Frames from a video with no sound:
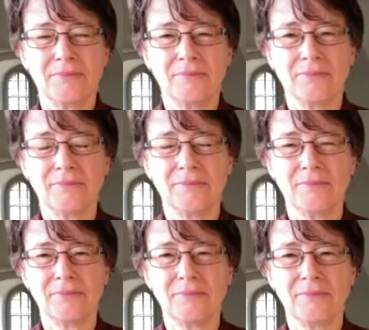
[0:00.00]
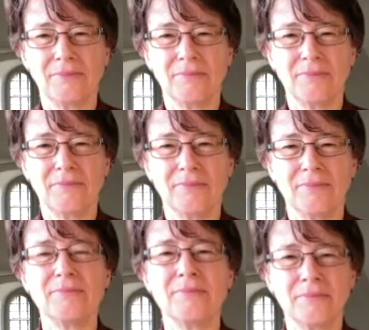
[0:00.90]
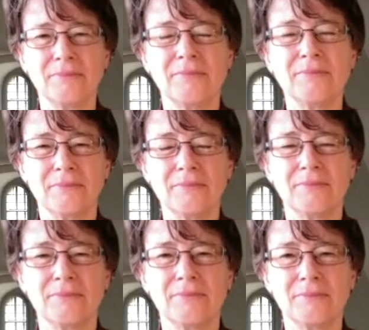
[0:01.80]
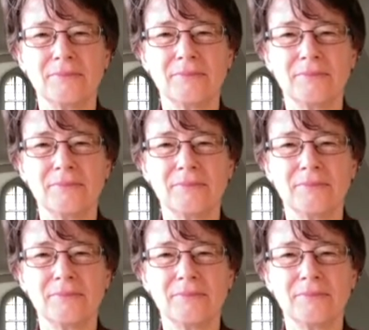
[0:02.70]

The person shown says nothing.